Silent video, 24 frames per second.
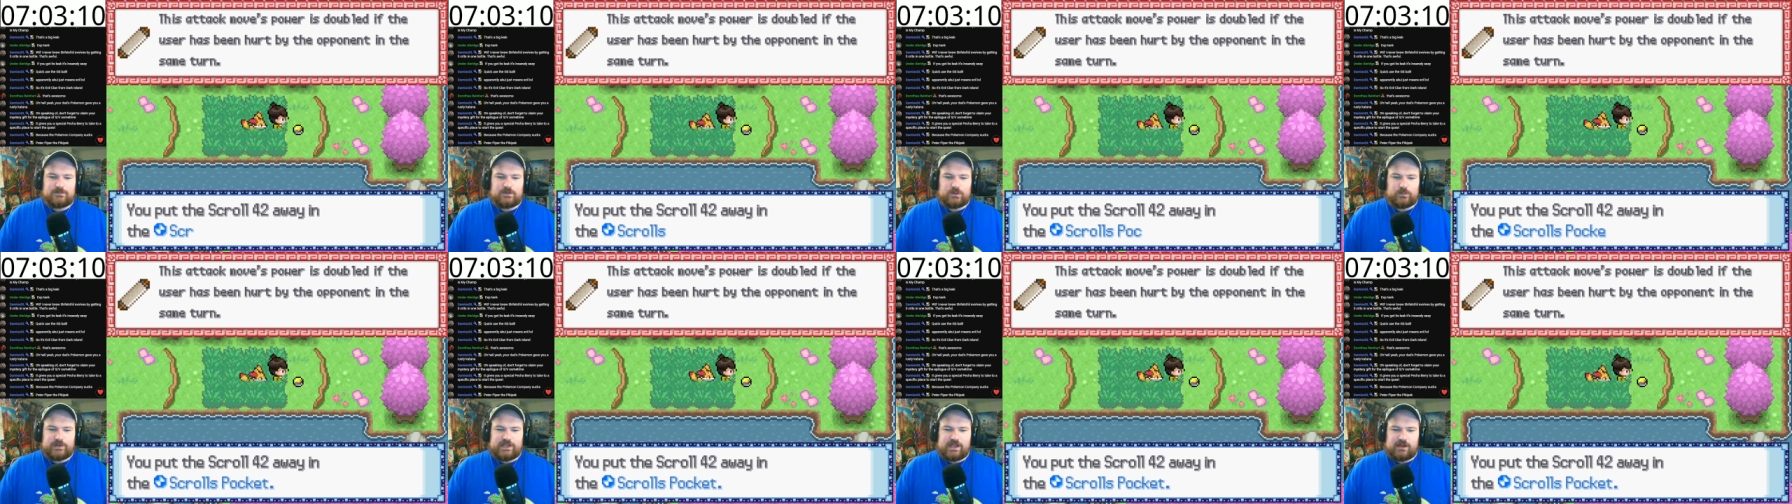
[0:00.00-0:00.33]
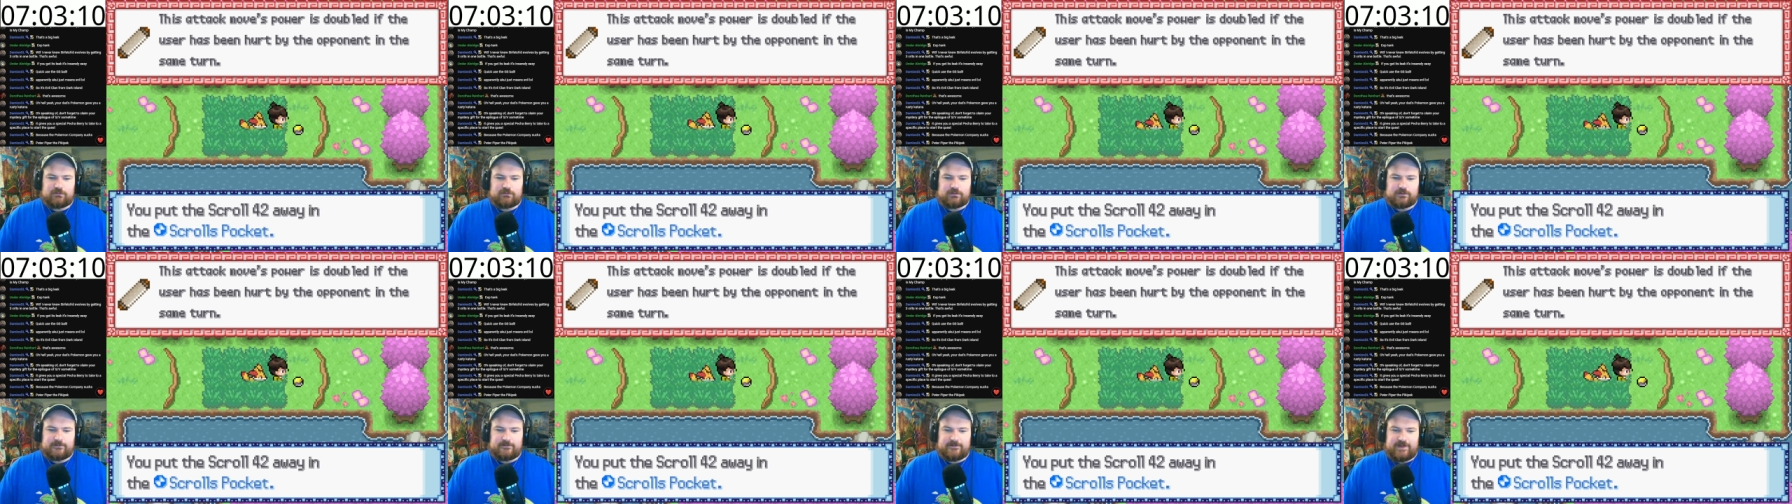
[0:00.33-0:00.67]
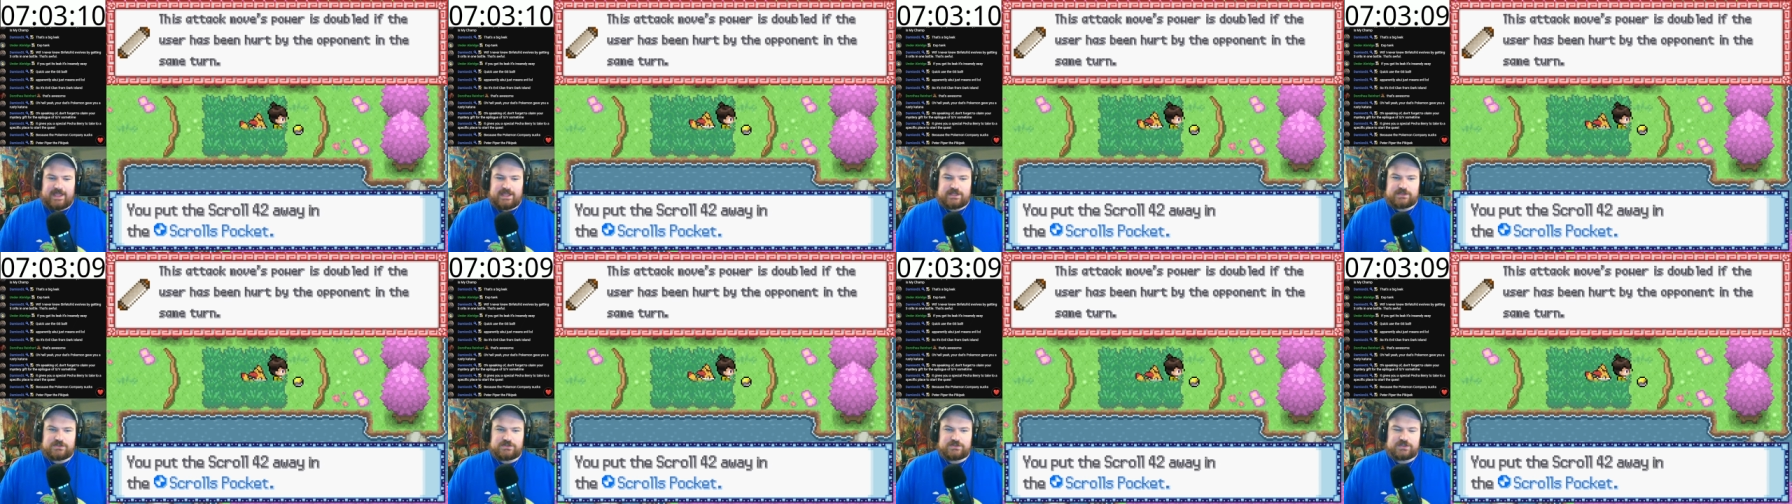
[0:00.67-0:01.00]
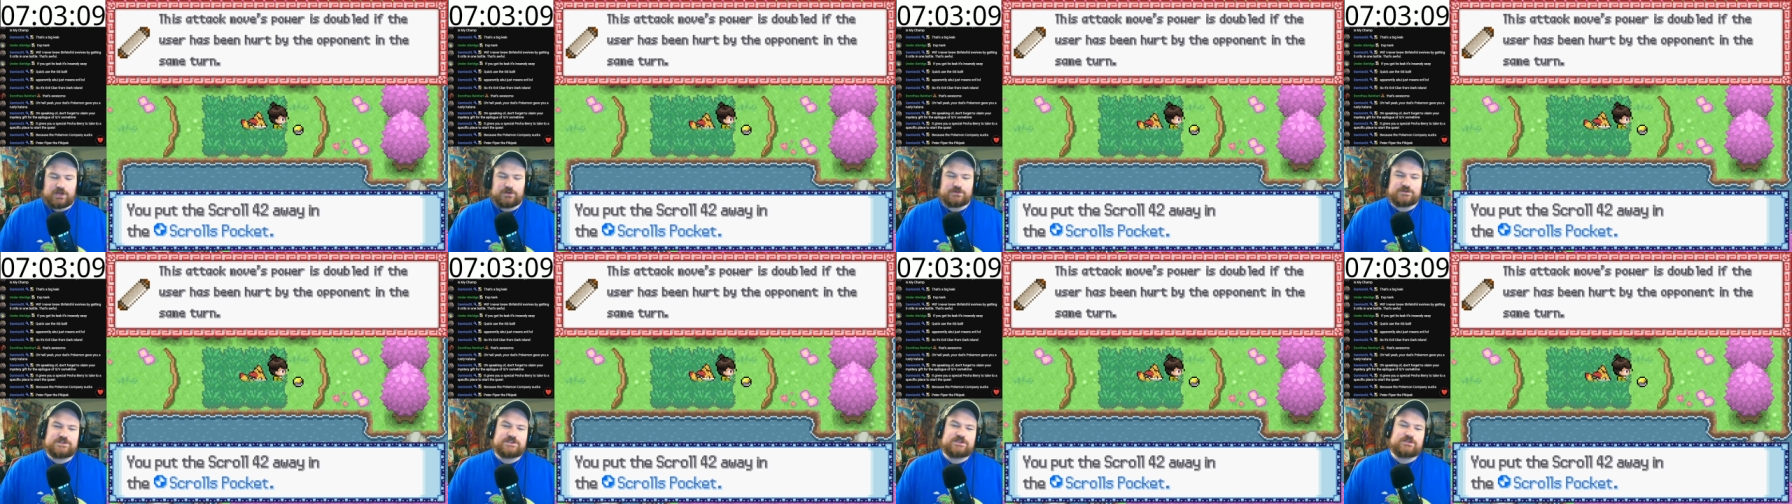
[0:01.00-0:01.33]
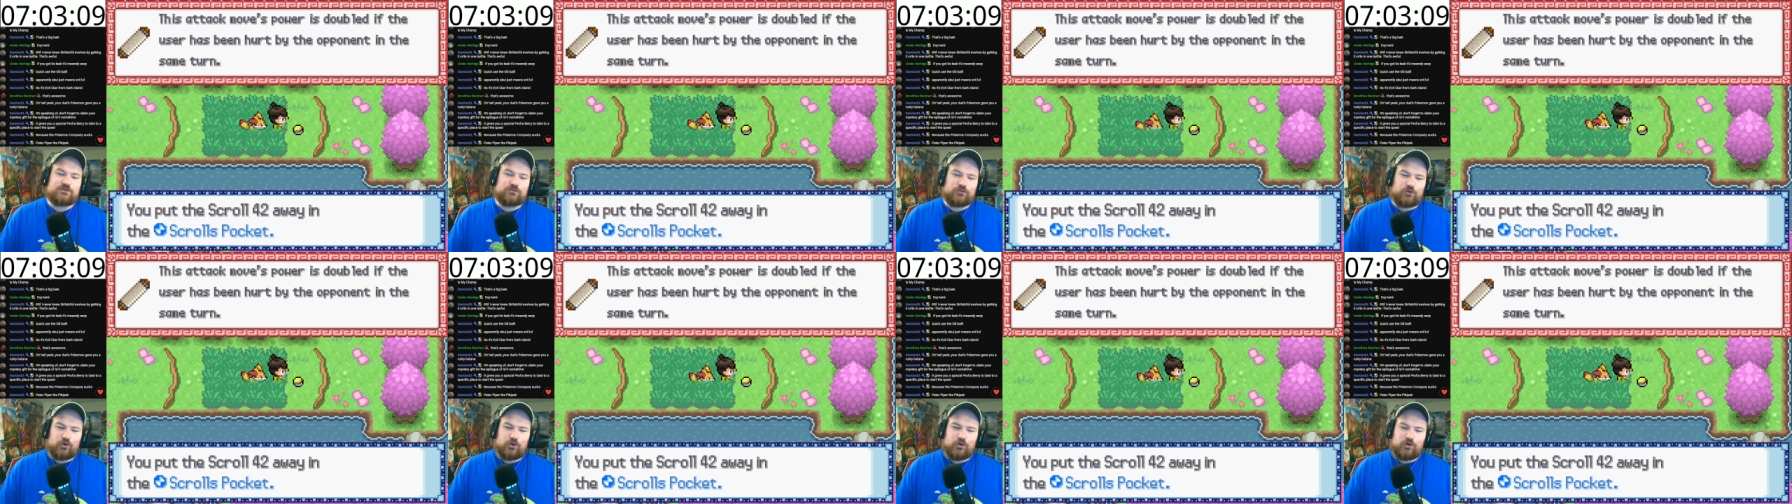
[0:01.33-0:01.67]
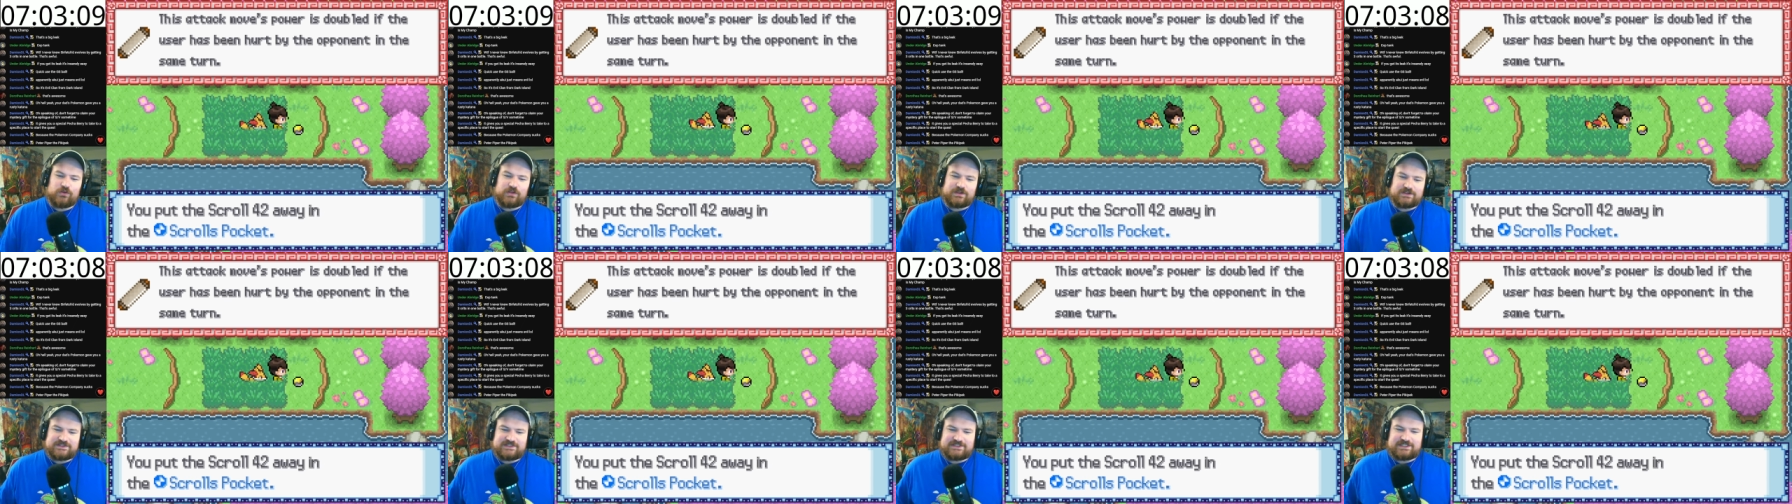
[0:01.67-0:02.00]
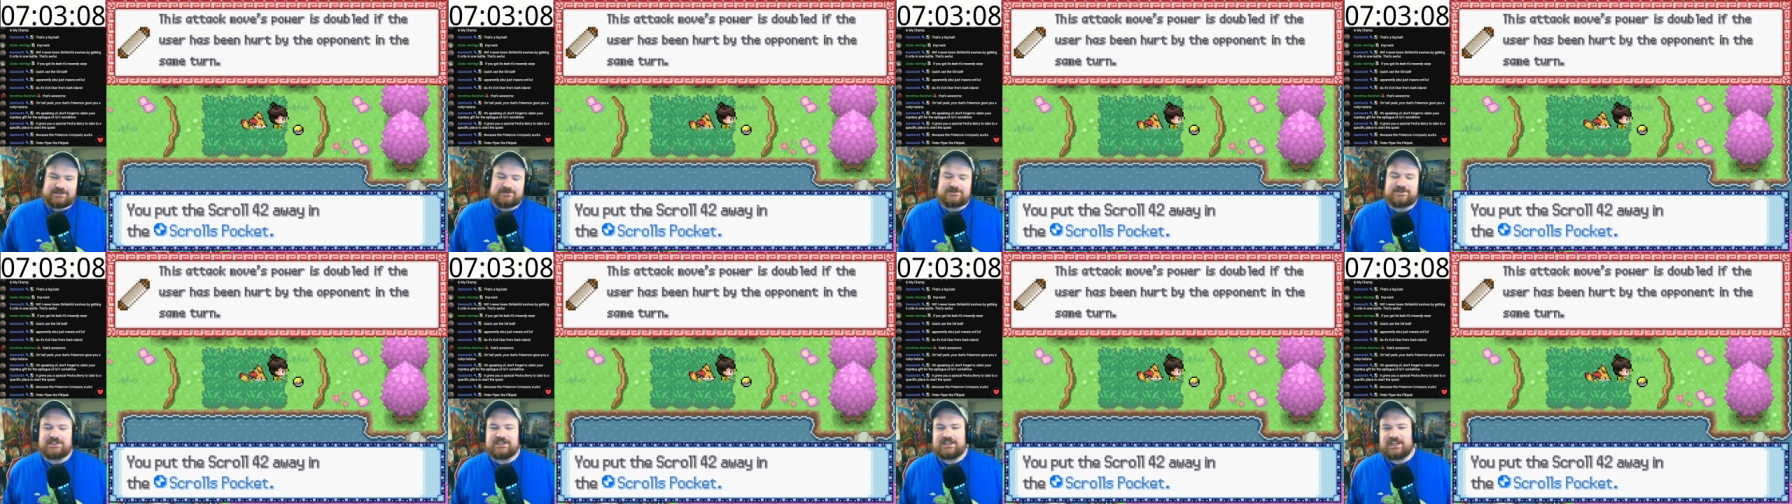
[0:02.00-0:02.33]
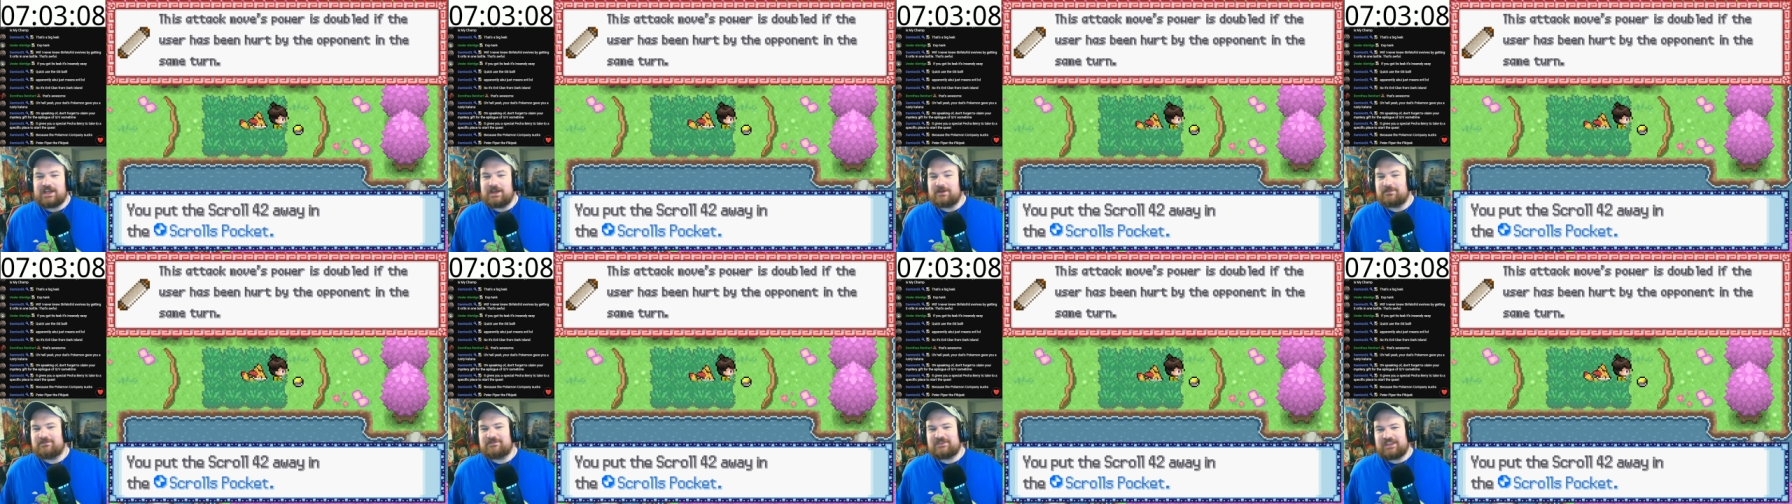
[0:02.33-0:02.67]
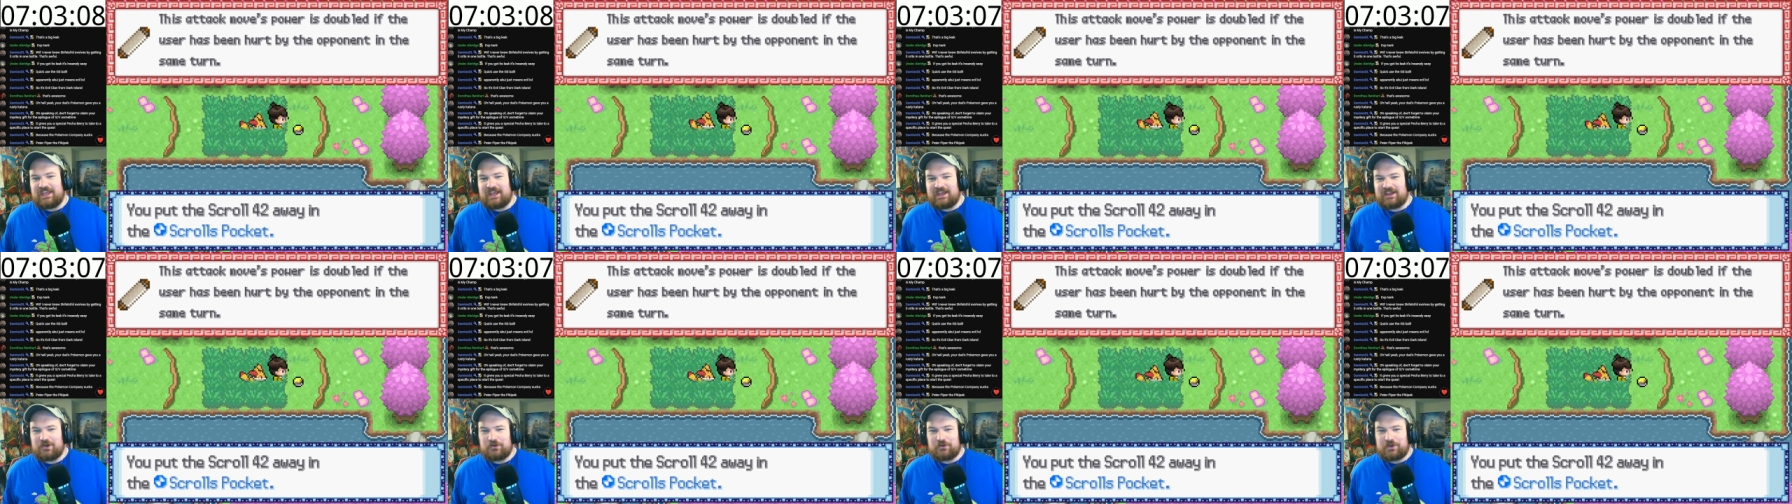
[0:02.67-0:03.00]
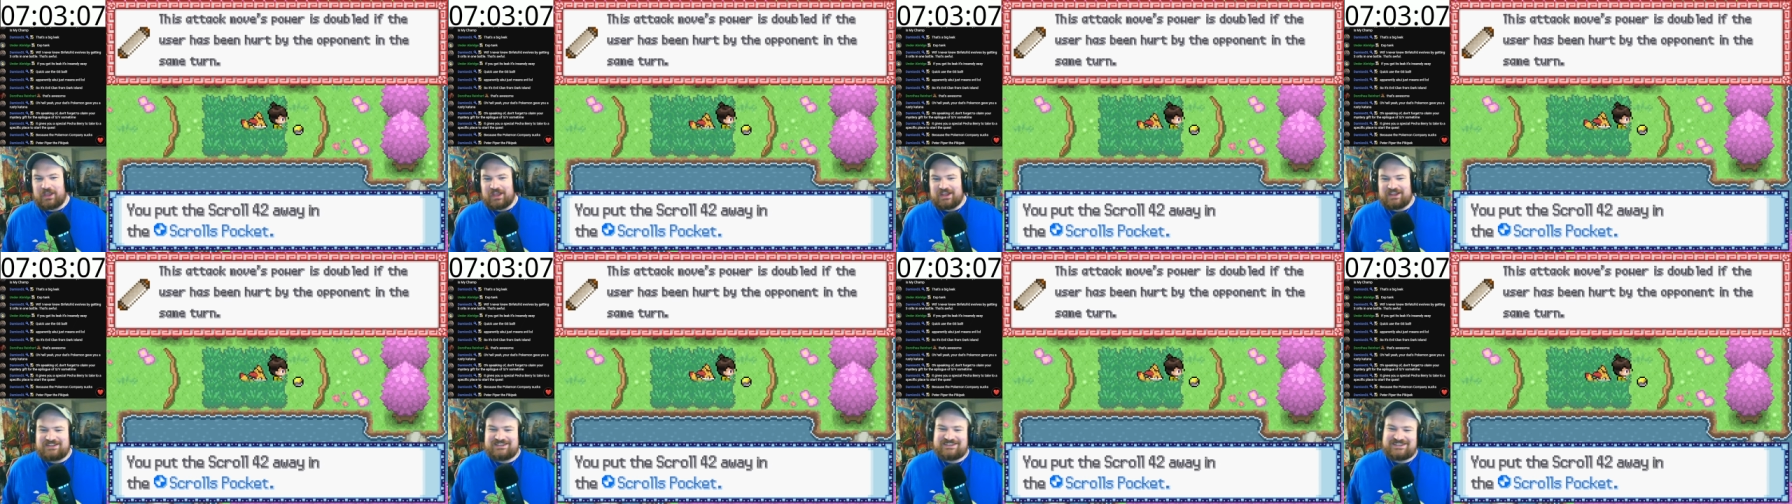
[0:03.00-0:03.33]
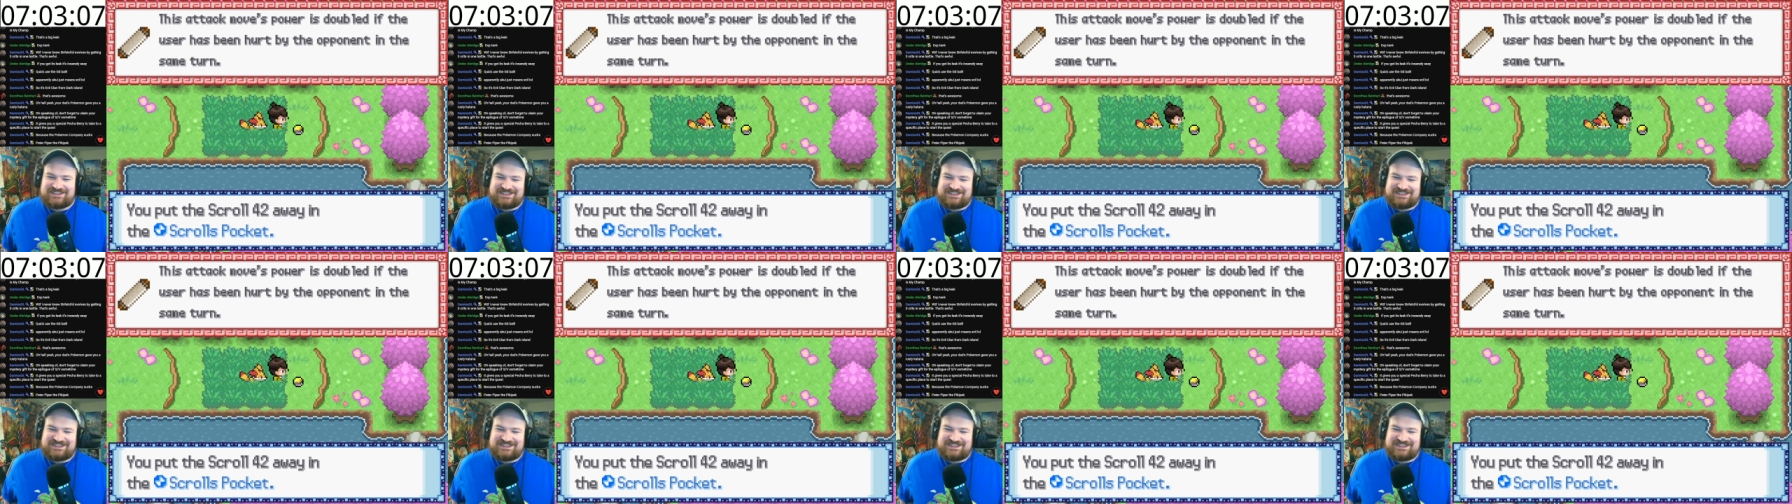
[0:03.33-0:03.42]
We got Revenge. Oh, Scroll instead of TM. Yeah, okay.